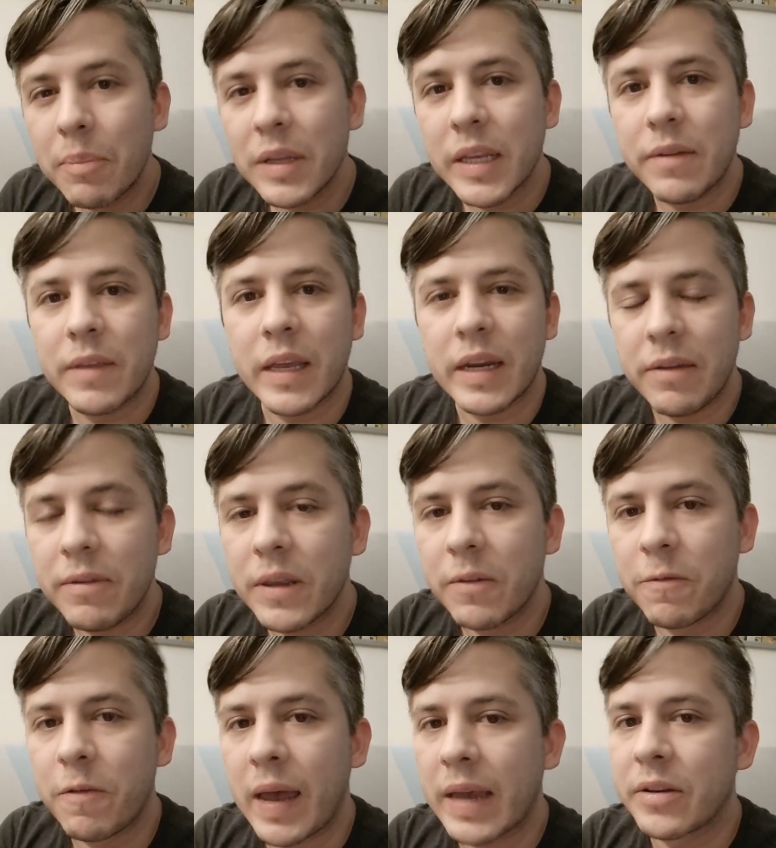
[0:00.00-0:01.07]
believe that even the
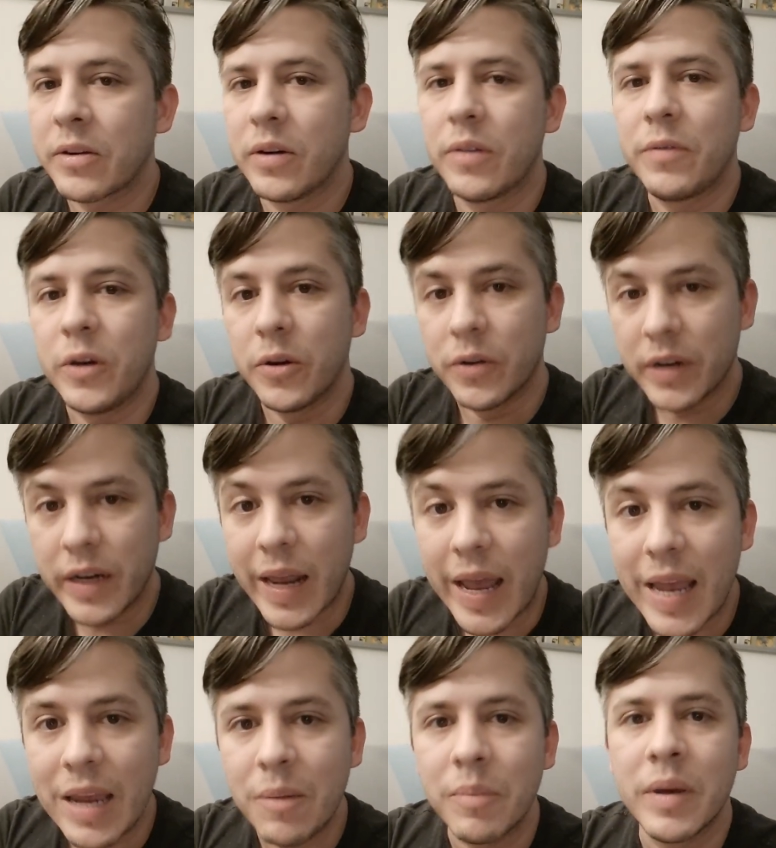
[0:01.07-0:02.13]
factor of your
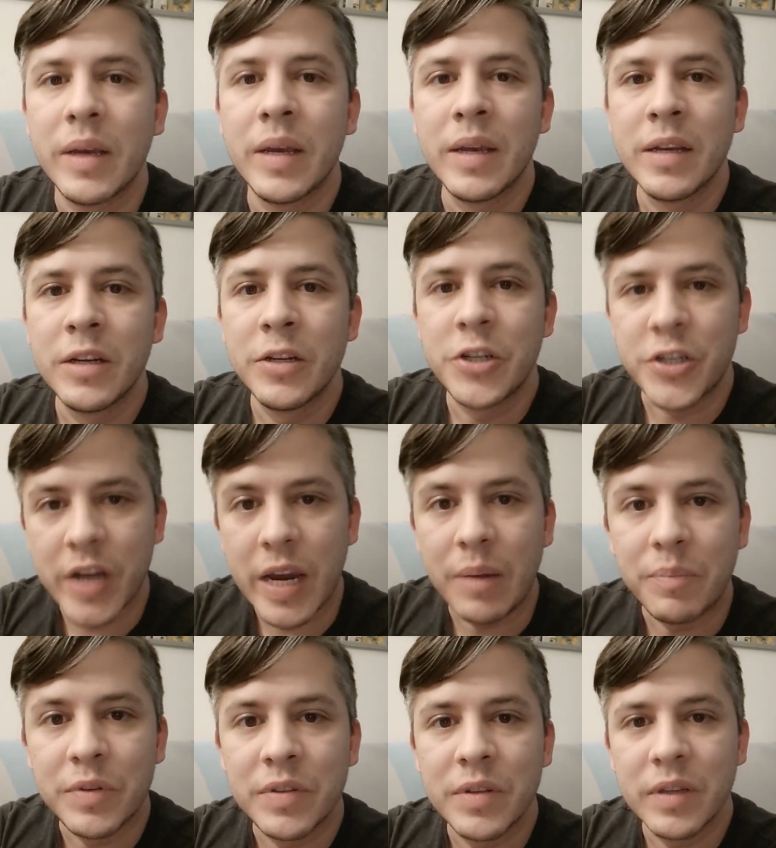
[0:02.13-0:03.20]
name
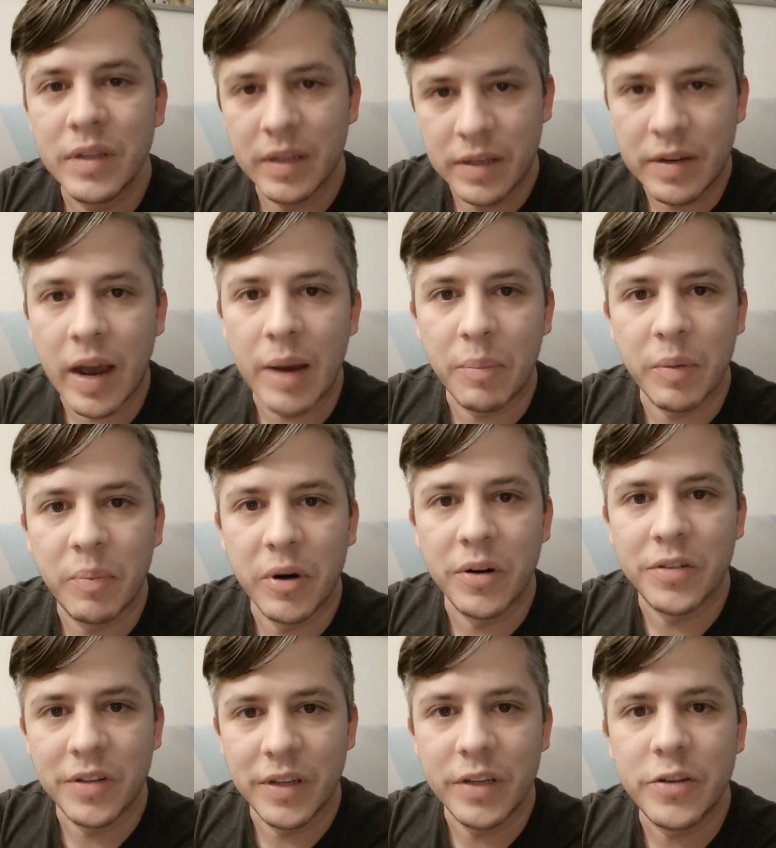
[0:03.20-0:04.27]
shapes the type of
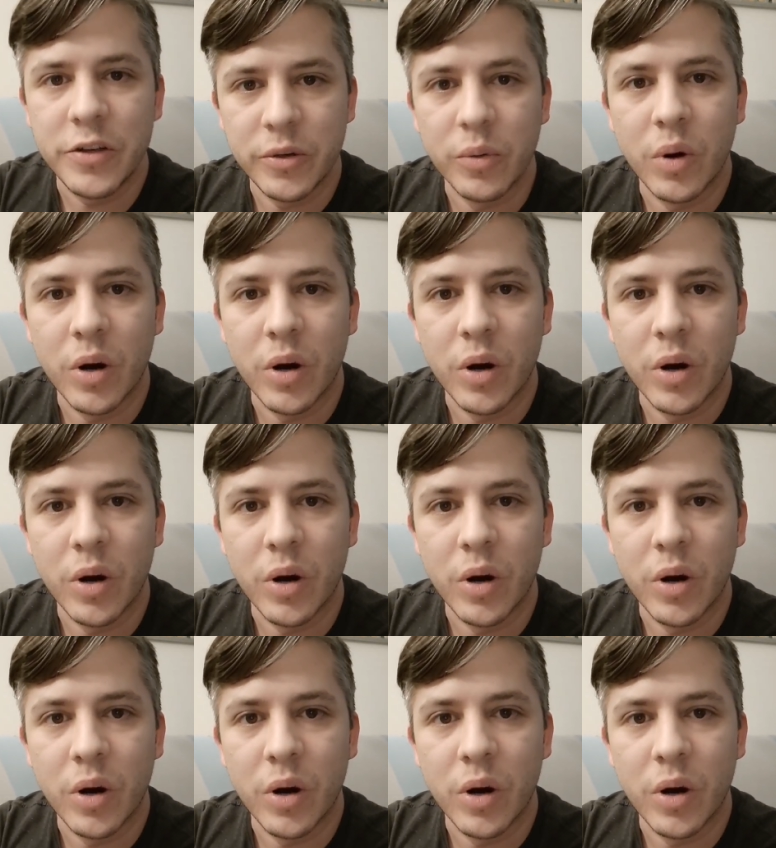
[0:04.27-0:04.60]
person that you